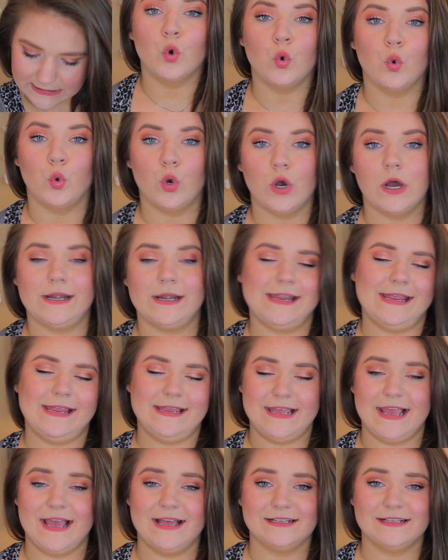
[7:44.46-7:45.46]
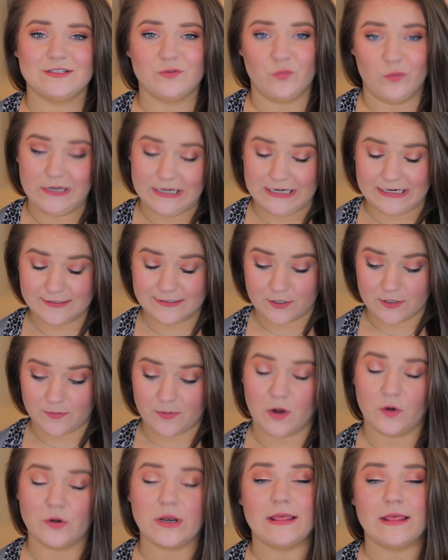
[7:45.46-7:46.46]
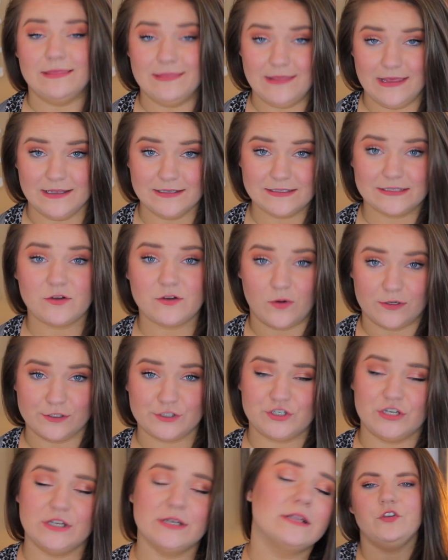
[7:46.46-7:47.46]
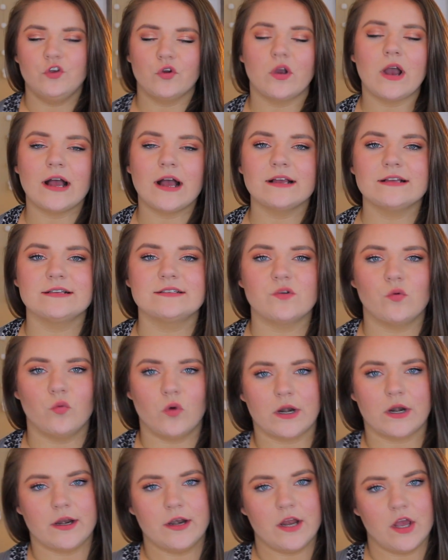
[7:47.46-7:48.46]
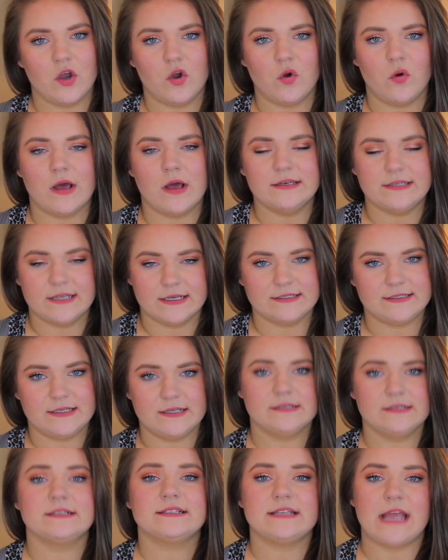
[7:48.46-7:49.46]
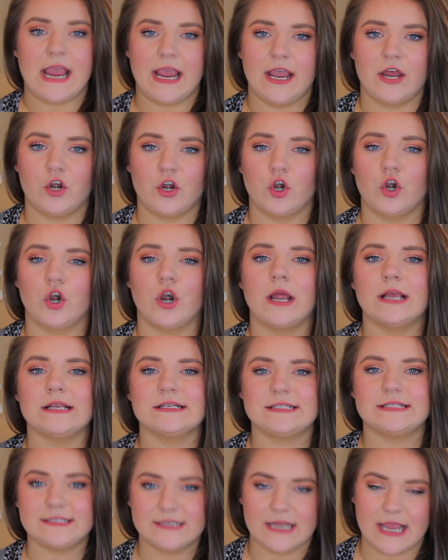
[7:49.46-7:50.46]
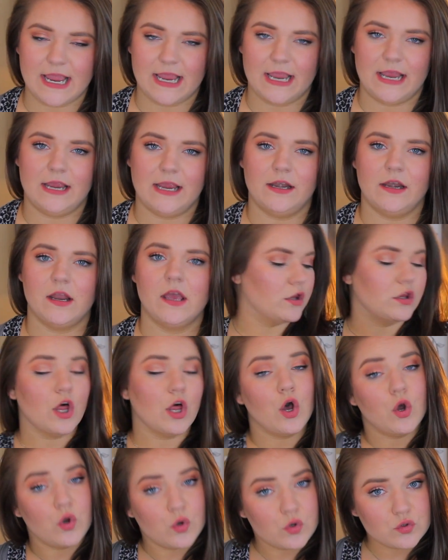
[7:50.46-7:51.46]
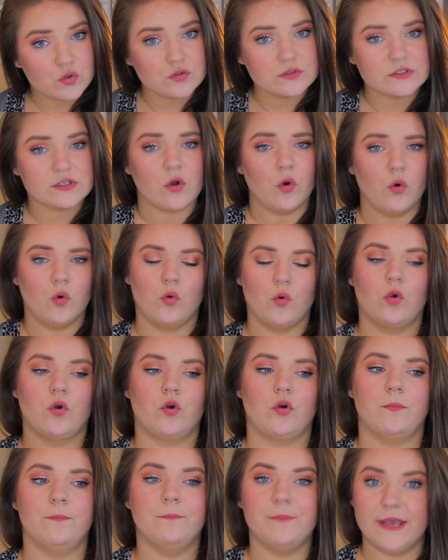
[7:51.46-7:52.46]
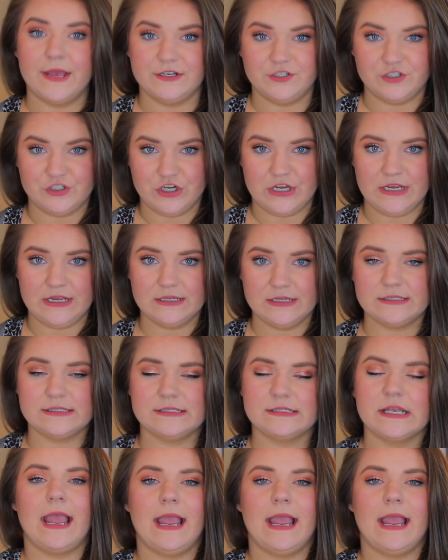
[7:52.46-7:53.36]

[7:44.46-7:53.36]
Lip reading: Oh honey, yes, we need to talk about this question. You guys want to know, does this tanner stain clothes or bed sheets?